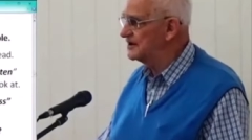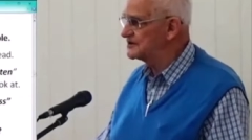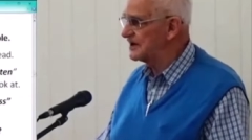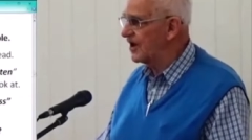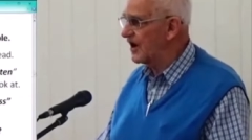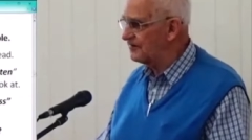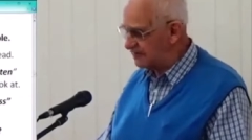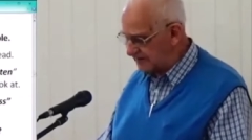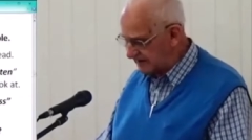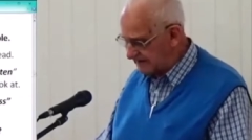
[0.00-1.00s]
life?
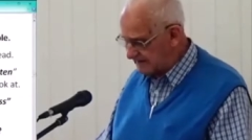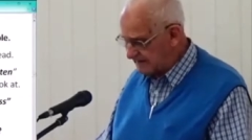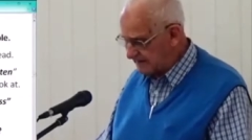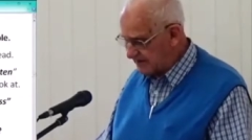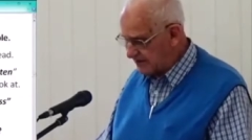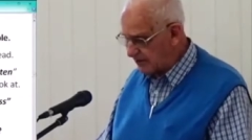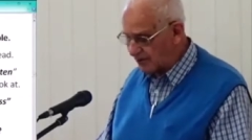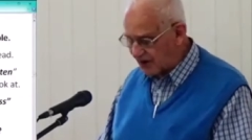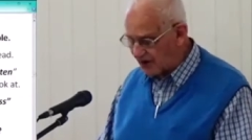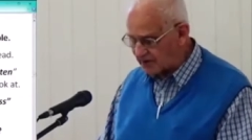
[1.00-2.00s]
Or
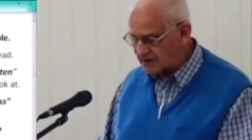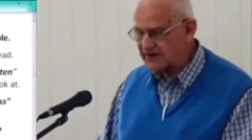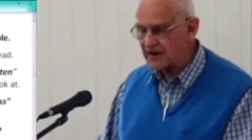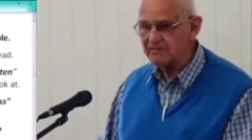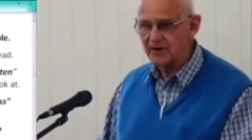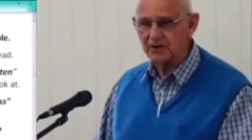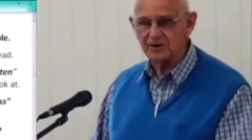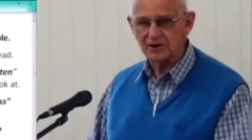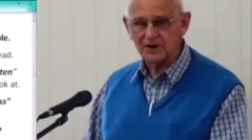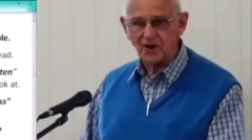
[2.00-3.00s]
Corrie ten Boom, the
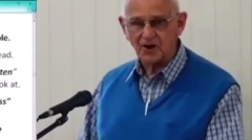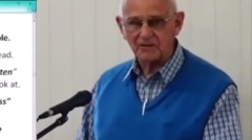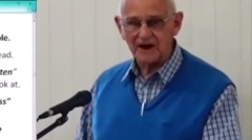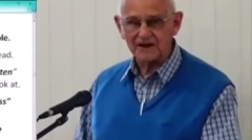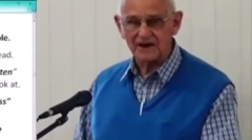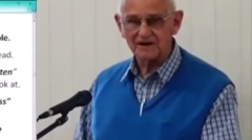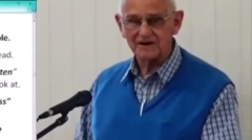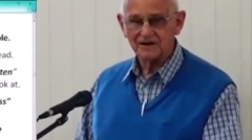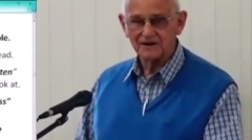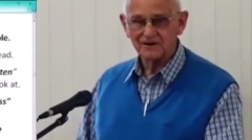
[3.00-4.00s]
clockmaker
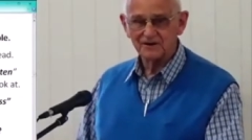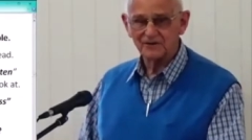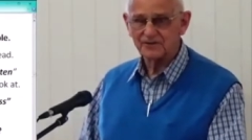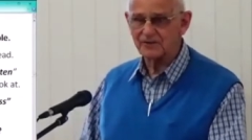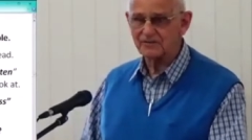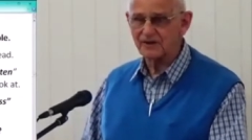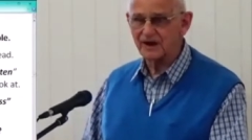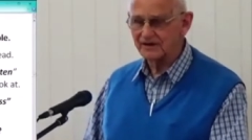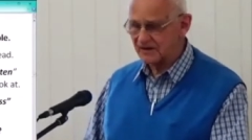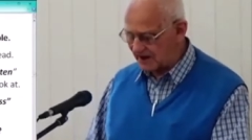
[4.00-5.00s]
from uh,
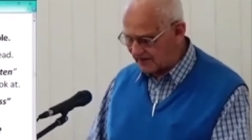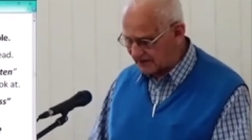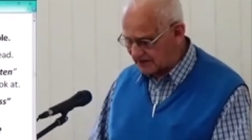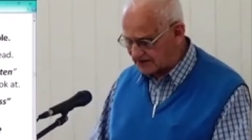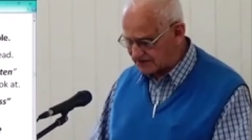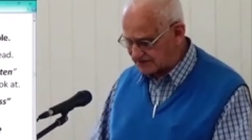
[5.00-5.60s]
the Netherlands?